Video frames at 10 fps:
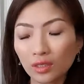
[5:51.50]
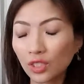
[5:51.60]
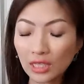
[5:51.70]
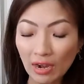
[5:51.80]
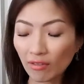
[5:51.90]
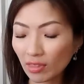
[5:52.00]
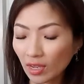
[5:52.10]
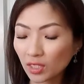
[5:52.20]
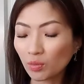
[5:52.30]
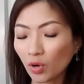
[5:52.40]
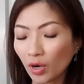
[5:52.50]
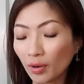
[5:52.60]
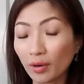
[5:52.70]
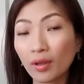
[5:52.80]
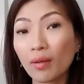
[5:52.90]
just everything is more
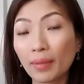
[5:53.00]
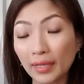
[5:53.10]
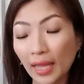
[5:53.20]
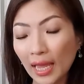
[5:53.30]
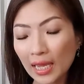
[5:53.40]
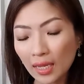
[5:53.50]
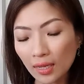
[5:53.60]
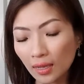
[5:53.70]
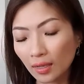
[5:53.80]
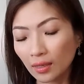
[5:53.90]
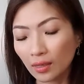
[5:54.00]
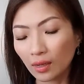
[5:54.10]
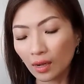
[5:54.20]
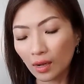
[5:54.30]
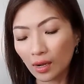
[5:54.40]
pantay.
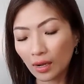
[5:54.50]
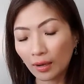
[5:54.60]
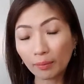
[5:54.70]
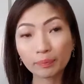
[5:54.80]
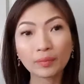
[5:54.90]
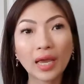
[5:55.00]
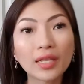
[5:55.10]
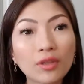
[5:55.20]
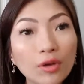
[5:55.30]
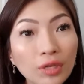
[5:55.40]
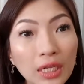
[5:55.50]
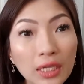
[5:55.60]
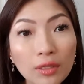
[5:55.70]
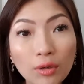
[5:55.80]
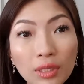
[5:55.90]
I don't really
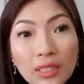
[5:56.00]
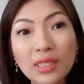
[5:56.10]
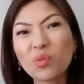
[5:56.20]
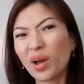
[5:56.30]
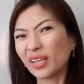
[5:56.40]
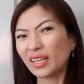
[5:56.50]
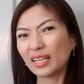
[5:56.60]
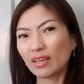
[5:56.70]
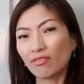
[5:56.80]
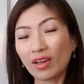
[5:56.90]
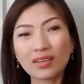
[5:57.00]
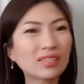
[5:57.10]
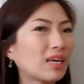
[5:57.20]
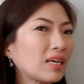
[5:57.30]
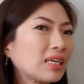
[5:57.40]
notice the whitening effect because
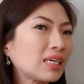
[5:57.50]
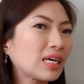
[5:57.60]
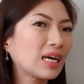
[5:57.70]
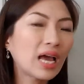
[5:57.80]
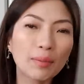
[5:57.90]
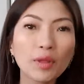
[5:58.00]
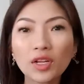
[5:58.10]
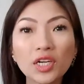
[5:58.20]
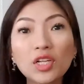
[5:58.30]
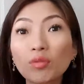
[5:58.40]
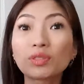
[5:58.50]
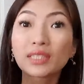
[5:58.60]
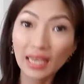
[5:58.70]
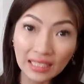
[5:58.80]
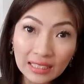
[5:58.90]
I'm not really
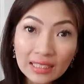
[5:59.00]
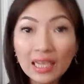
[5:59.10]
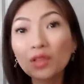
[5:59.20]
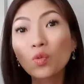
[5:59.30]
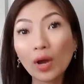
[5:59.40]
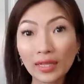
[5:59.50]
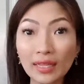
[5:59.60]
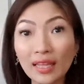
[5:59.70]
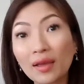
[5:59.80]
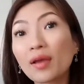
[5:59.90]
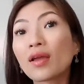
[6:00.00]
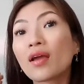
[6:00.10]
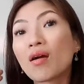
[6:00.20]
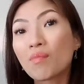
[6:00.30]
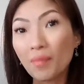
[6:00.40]
obsessed in whitening
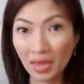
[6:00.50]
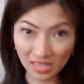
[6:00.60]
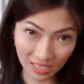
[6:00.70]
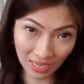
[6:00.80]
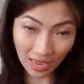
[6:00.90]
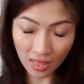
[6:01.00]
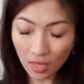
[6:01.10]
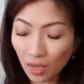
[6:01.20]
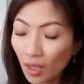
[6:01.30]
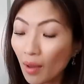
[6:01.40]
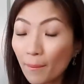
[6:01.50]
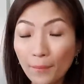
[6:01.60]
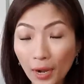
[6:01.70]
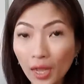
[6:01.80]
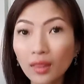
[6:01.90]
my skin.
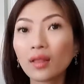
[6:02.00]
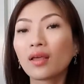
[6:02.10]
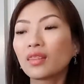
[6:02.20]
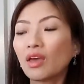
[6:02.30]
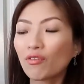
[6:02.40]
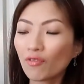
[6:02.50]
But the